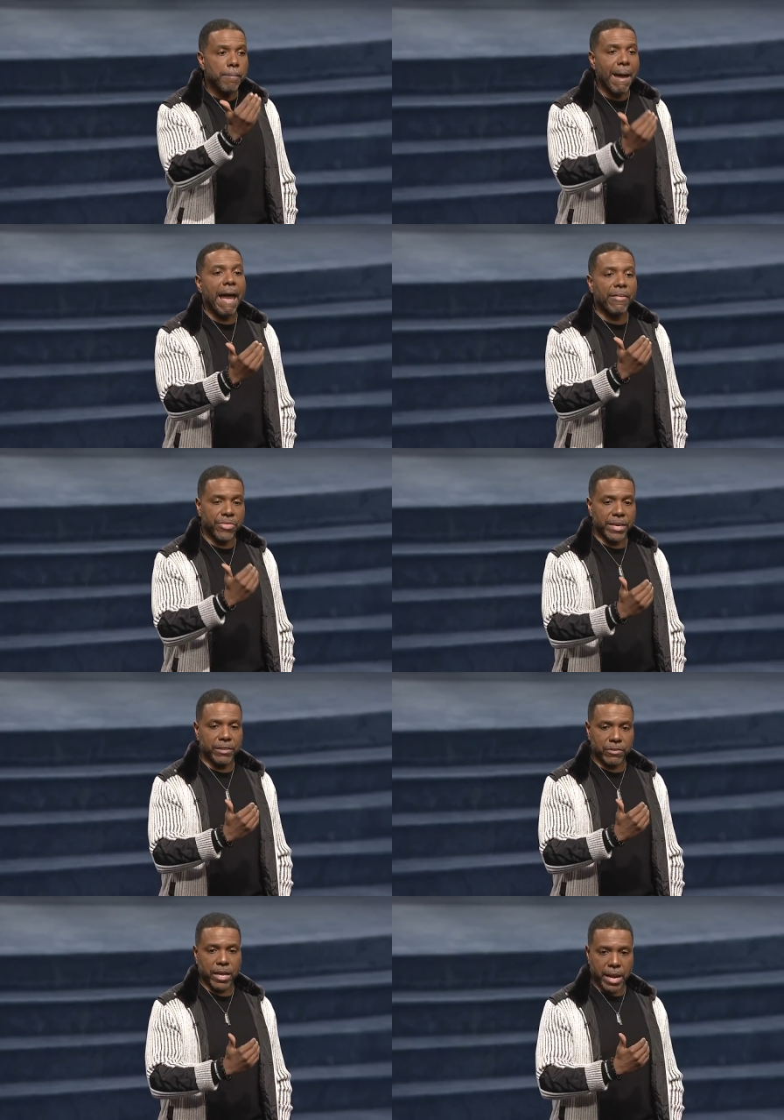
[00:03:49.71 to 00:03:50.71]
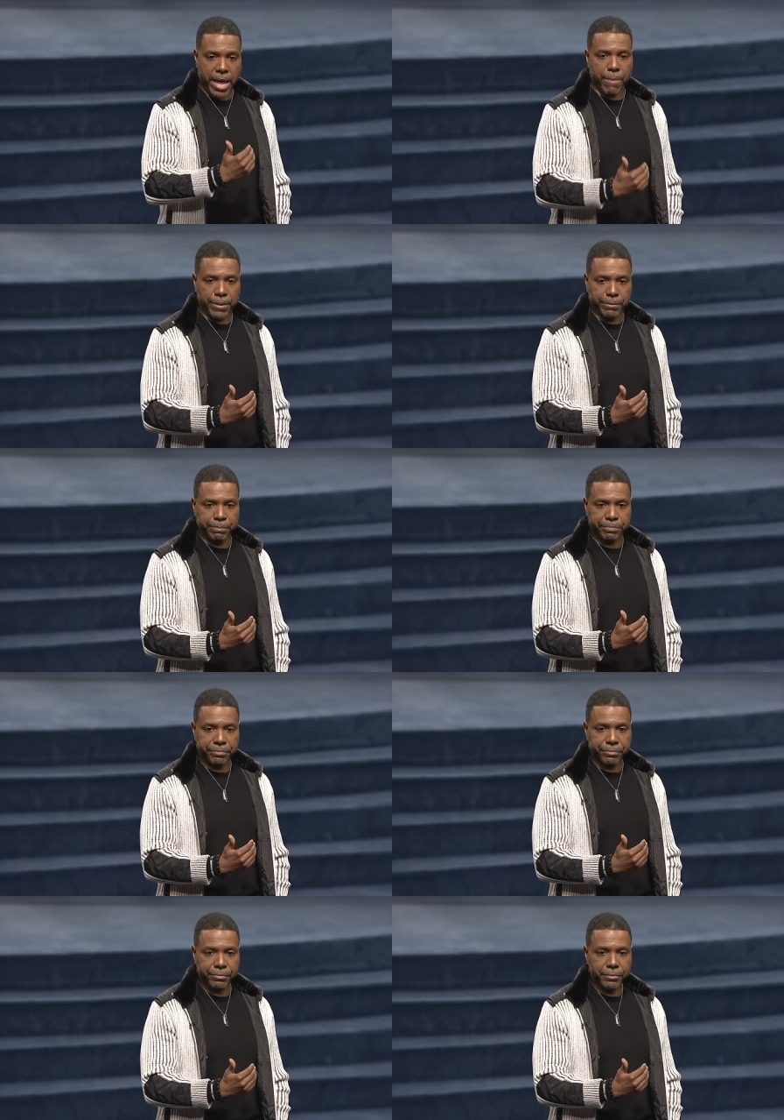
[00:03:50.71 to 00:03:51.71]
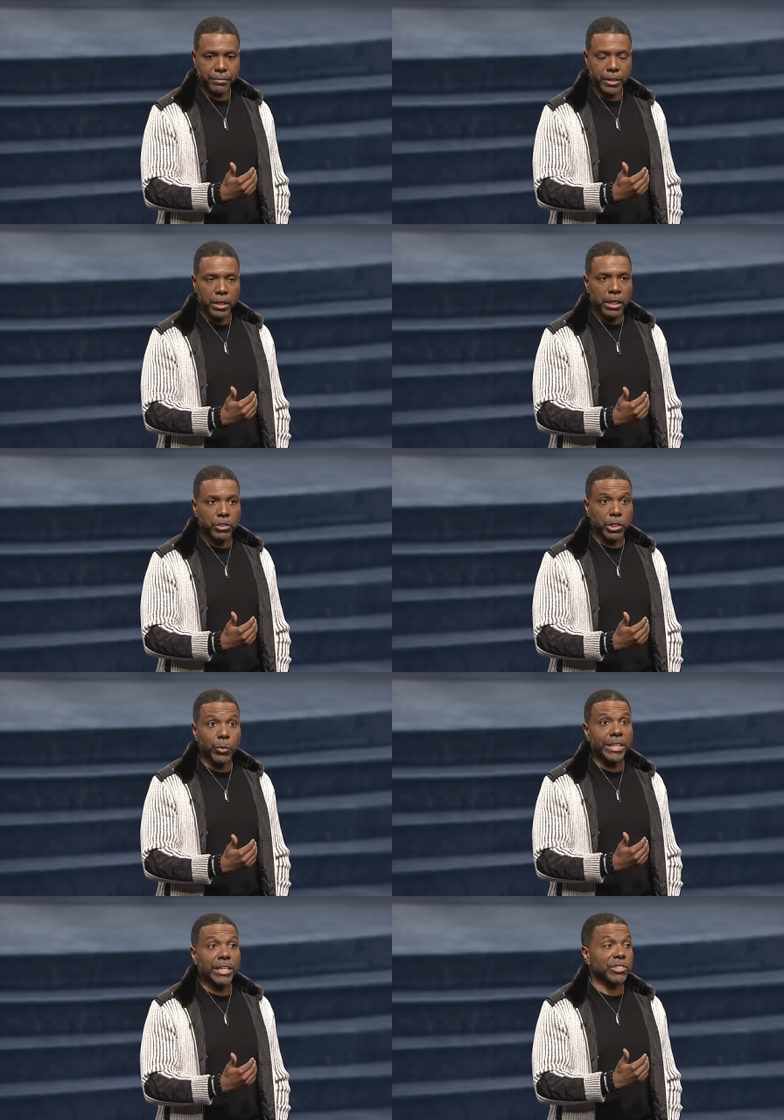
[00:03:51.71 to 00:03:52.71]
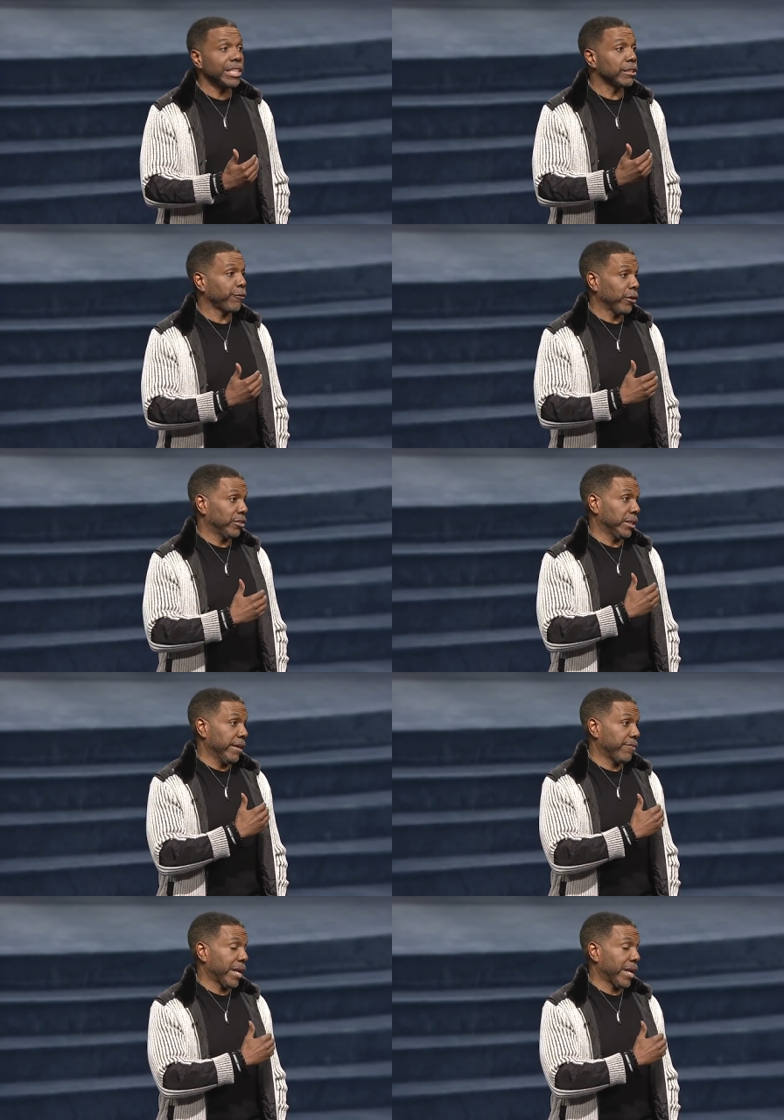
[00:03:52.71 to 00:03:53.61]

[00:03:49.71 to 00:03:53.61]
bad things that happen. See, we, it's easy for us to give